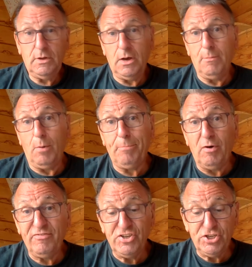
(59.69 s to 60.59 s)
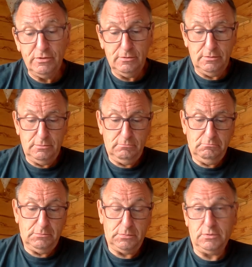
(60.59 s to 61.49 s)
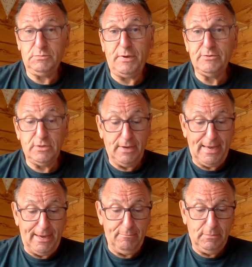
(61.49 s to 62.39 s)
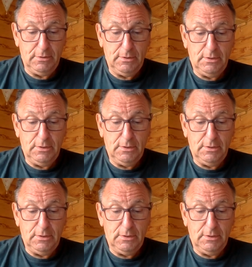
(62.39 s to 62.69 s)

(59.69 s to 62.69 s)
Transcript: Am I bothered? Well, I suppose I am.